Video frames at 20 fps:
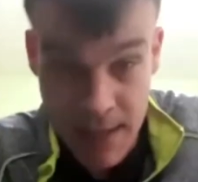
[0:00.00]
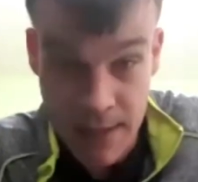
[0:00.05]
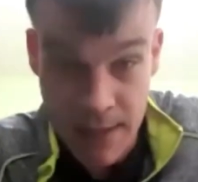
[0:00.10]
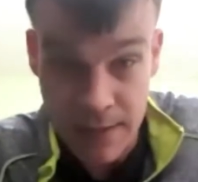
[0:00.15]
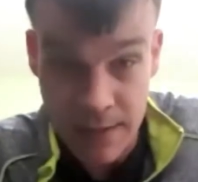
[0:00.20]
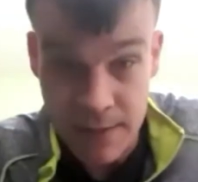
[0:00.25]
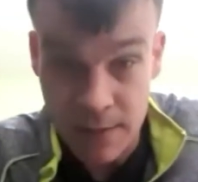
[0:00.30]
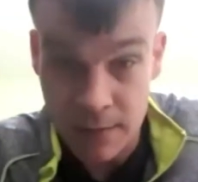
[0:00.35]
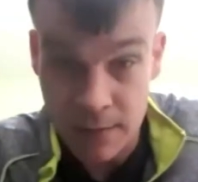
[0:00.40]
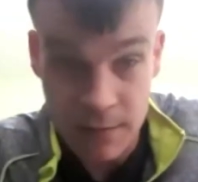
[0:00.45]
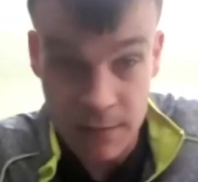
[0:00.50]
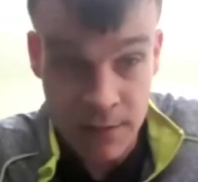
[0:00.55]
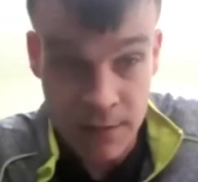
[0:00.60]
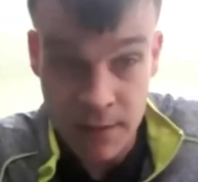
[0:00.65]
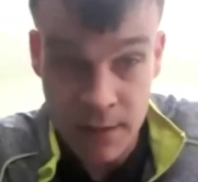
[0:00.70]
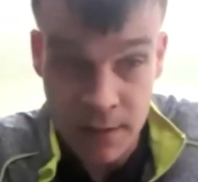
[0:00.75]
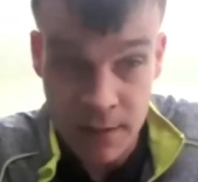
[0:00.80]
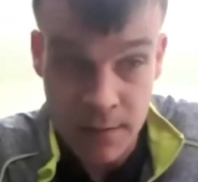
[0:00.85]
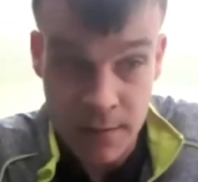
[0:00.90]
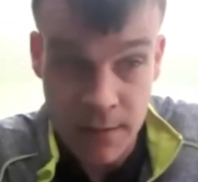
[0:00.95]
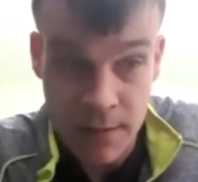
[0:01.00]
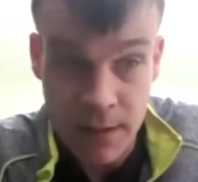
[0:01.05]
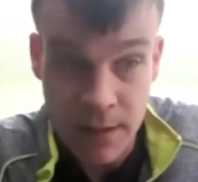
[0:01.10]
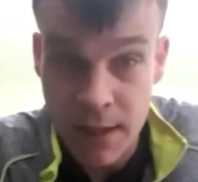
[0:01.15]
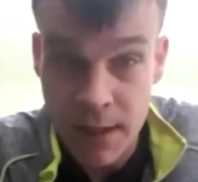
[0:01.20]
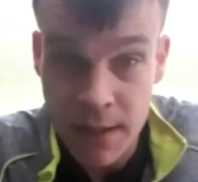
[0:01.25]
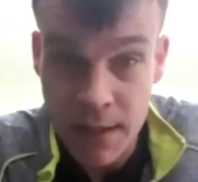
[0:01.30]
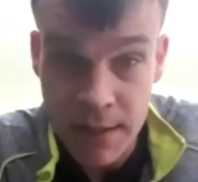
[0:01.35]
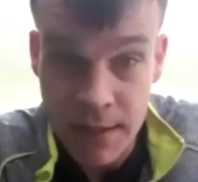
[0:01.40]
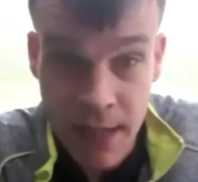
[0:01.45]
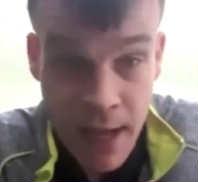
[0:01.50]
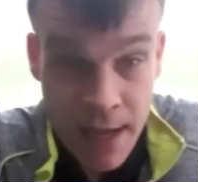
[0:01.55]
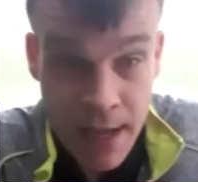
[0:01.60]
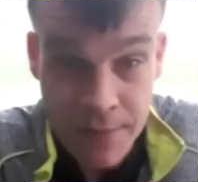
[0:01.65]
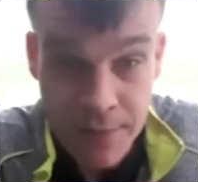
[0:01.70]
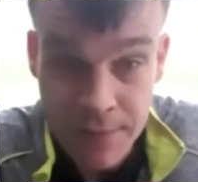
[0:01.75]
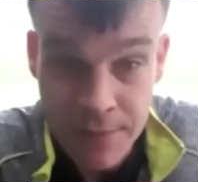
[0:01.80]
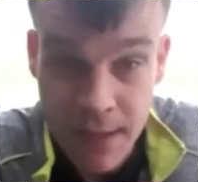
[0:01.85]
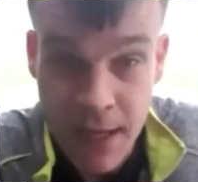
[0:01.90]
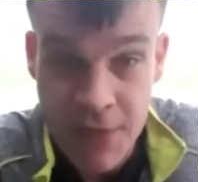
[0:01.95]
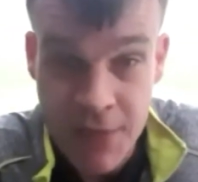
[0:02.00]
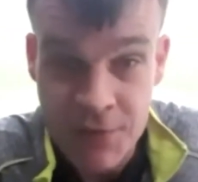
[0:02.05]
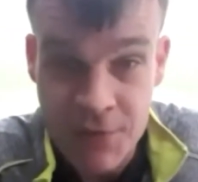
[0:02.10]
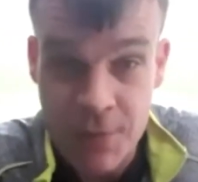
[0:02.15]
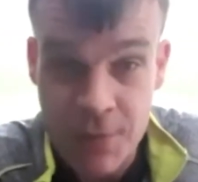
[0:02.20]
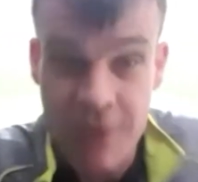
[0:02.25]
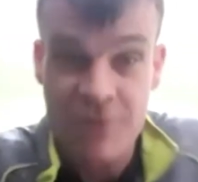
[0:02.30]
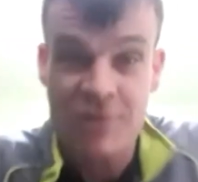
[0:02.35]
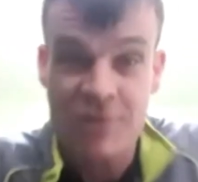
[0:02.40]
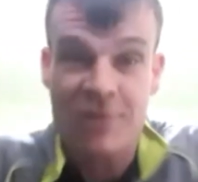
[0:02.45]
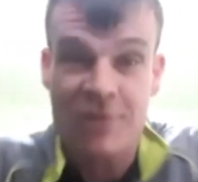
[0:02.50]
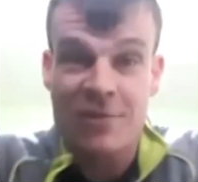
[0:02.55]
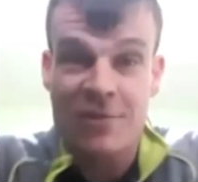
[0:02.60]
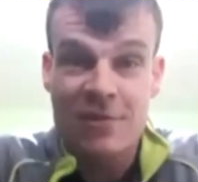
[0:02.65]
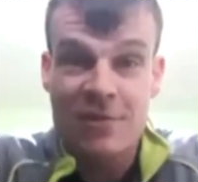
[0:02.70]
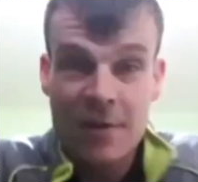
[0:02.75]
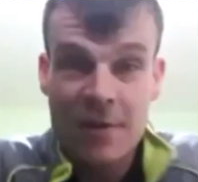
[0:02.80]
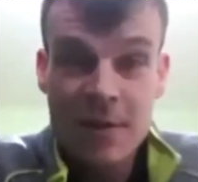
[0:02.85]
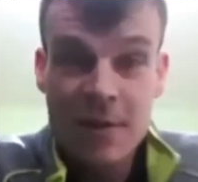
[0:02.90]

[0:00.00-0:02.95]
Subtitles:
anything, you're not gonna learn. You have to ask questions.